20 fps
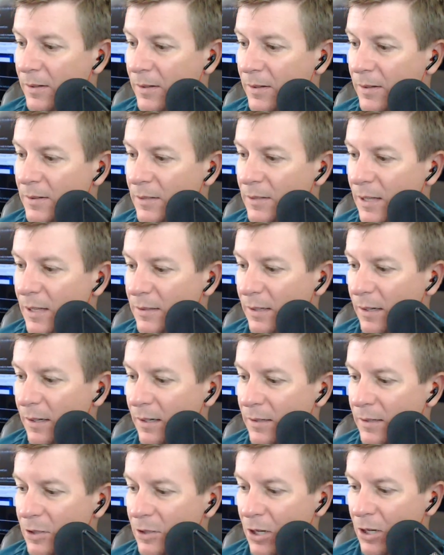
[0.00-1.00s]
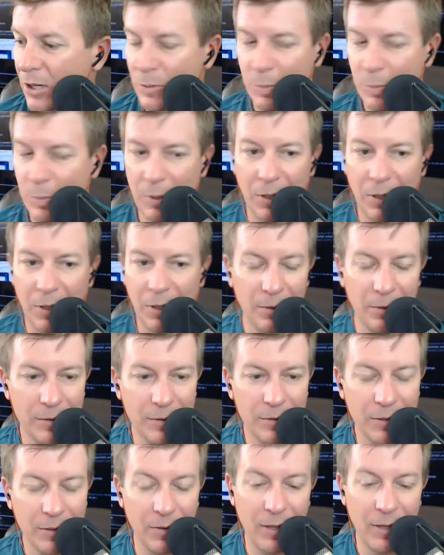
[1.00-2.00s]
says Josh Pollard.
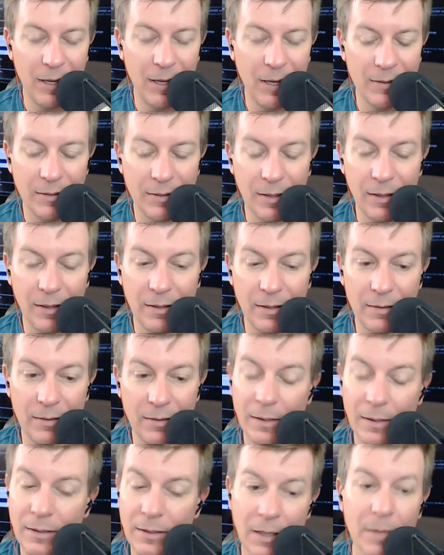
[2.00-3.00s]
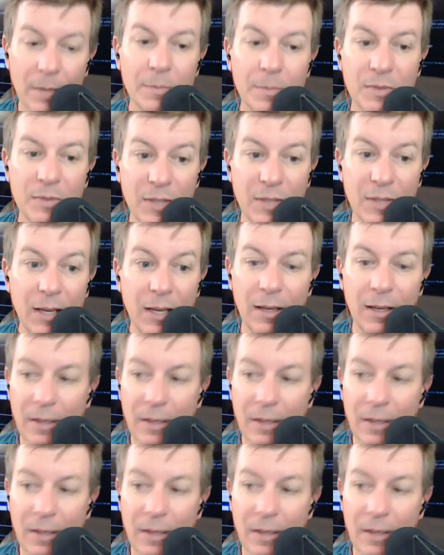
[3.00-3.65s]
So that the DMZ.